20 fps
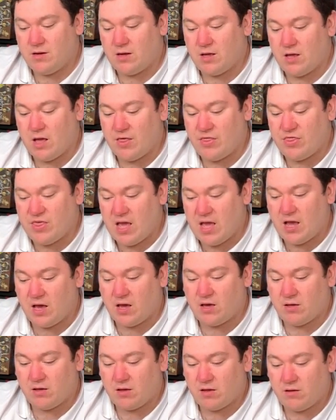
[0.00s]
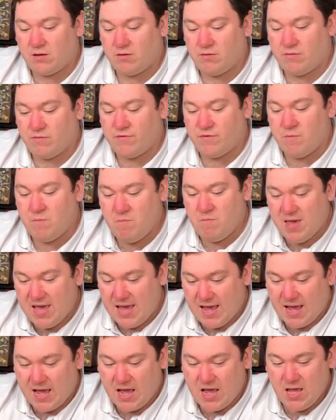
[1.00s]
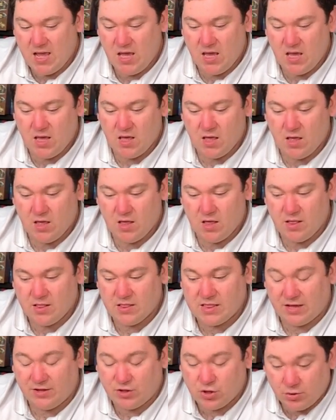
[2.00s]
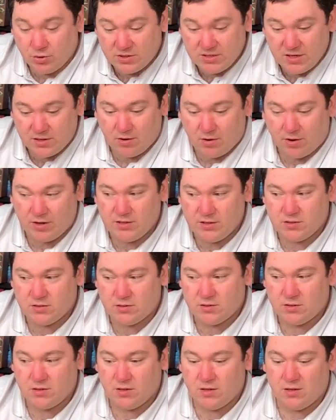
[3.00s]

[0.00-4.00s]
I think for me, they do sit nice,